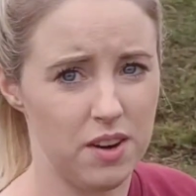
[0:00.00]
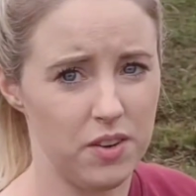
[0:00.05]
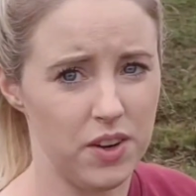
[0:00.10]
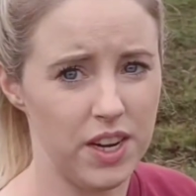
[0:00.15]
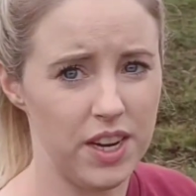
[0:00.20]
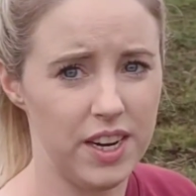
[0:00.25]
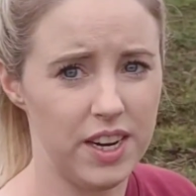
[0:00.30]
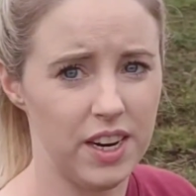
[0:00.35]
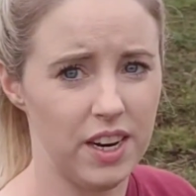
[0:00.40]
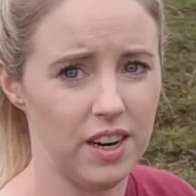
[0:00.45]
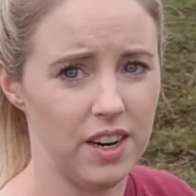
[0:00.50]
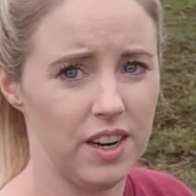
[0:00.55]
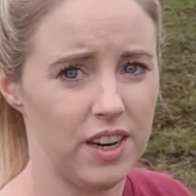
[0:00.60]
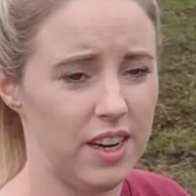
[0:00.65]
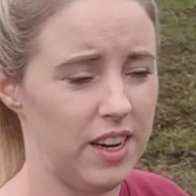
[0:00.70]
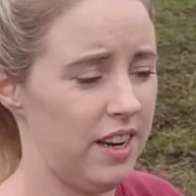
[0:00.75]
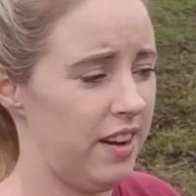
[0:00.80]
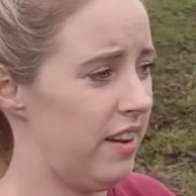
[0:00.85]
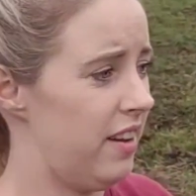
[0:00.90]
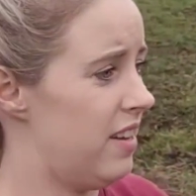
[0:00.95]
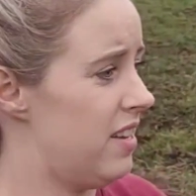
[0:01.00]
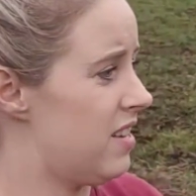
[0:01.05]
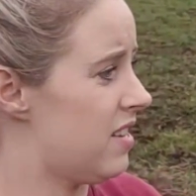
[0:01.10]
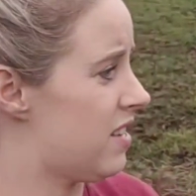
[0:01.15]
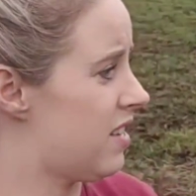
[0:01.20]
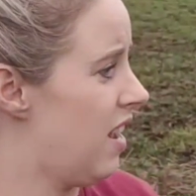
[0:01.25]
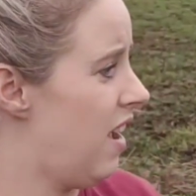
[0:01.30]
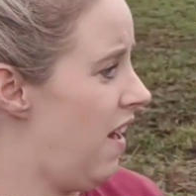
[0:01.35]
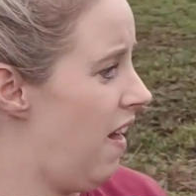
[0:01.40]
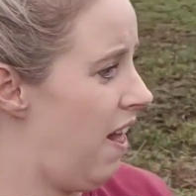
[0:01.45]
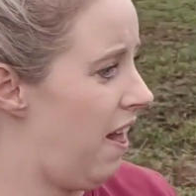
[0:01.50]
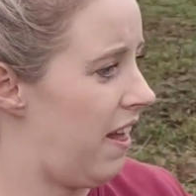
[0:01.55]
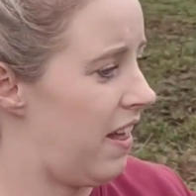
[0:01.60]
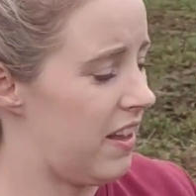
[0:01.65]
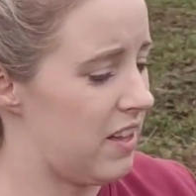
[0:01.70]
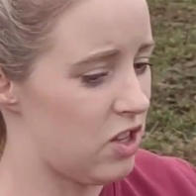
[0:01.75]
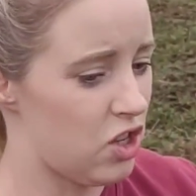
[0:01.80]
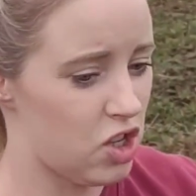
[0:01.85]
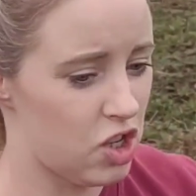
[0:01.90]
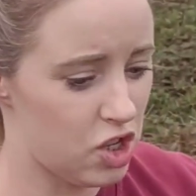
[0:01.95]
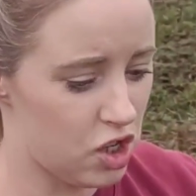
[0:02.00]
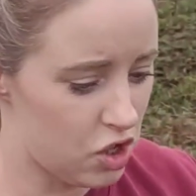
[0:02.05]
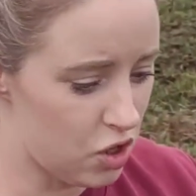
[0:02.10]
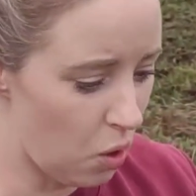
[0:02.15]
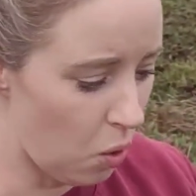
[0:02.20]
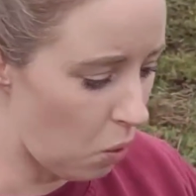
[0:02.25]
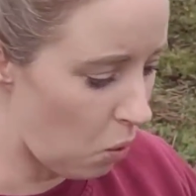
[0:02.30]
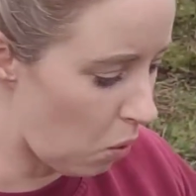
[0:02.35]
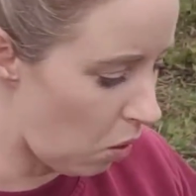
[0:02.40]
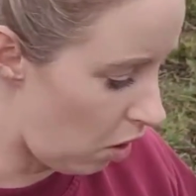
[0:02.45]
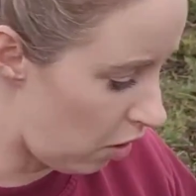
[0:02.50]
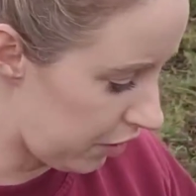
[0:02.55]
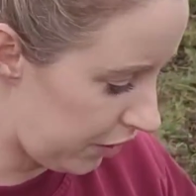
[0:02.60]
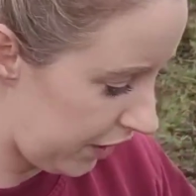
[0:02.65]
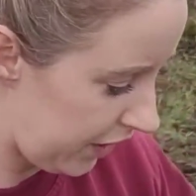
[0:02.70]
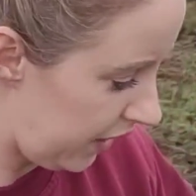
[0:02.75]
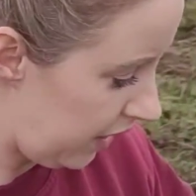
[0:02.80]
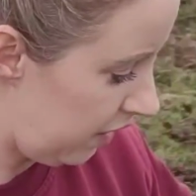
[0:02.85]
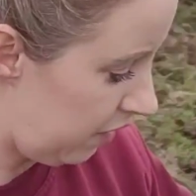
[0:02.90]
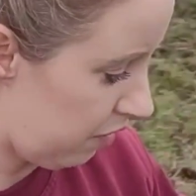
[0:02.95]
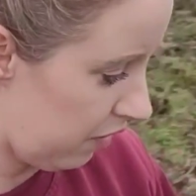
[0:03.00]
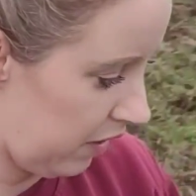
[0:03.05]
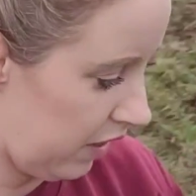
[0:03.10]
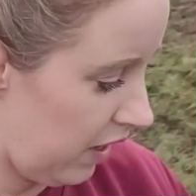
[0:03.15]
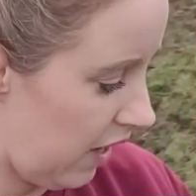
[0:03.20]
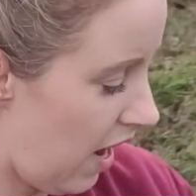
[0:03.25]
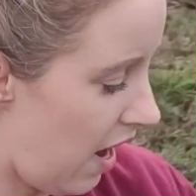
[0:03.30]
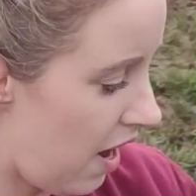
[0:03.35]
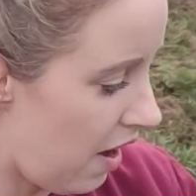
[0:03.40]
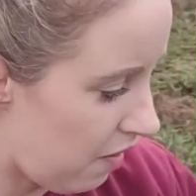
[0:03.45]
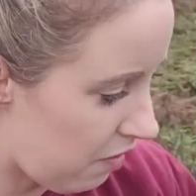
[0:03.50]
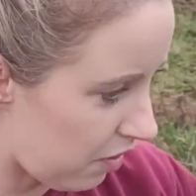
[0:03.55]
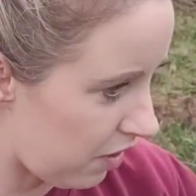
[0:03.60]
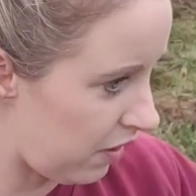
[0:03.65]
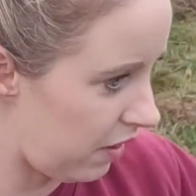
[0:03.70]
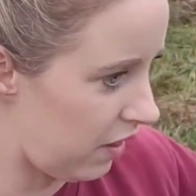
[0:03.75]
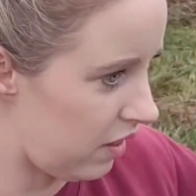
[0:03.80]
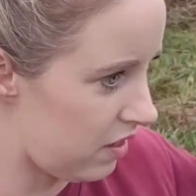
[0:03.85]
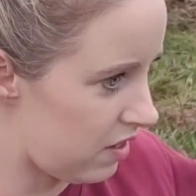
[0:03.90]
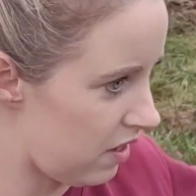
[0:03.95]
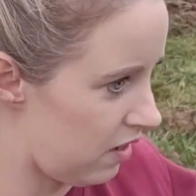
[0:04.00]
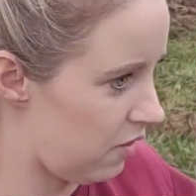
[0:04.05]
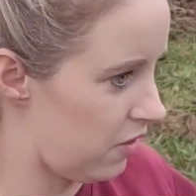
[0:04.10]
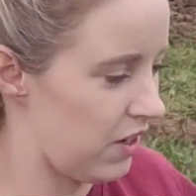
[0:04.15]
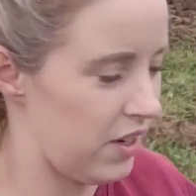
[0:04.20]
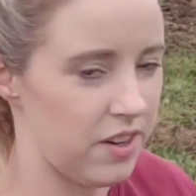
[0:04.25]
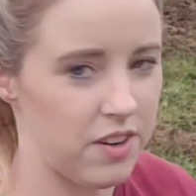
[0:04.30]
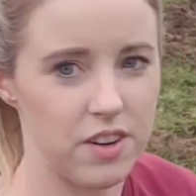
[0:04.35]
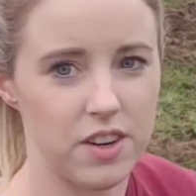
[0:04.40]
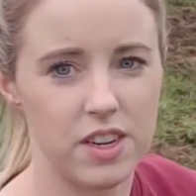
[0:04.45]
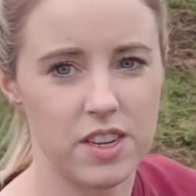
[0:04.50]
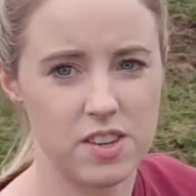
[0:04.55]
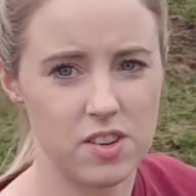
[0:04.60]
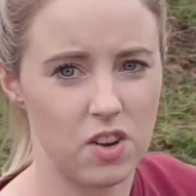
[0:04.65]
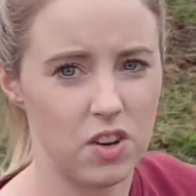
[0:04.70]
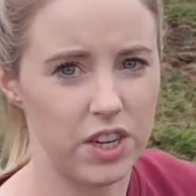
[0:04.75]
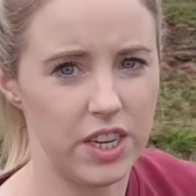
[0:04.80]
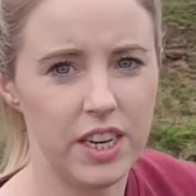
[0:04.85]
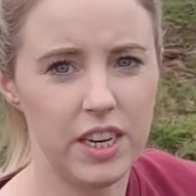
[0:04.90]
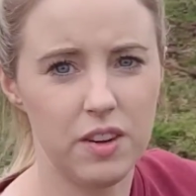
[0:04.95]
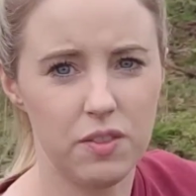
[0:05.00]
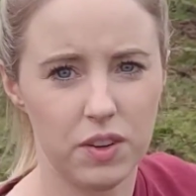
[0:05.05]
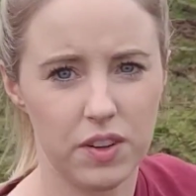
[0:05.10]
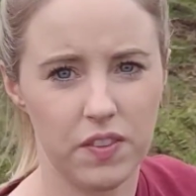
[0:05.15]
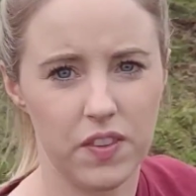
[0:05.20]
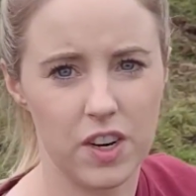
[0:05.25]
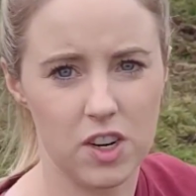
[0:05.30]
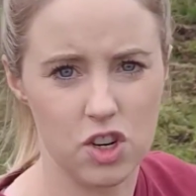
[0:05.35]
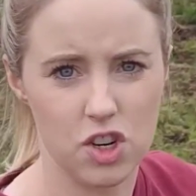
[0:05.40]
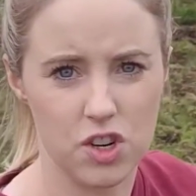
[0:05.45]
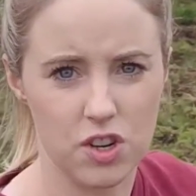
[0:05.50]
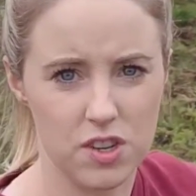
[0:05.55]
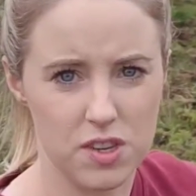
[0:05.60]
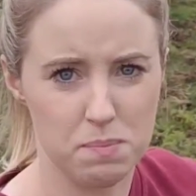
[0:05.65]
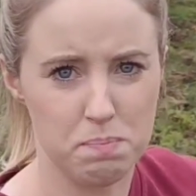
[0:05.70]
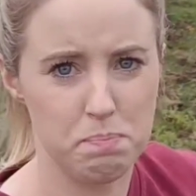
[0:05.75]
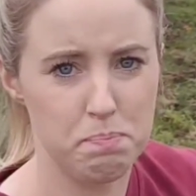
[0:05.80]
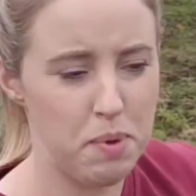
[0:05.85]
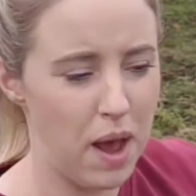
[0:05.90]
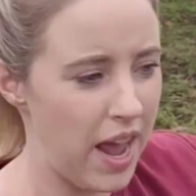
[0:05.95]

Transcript: down here is it's so uneven. Everything down here is uneven. There's just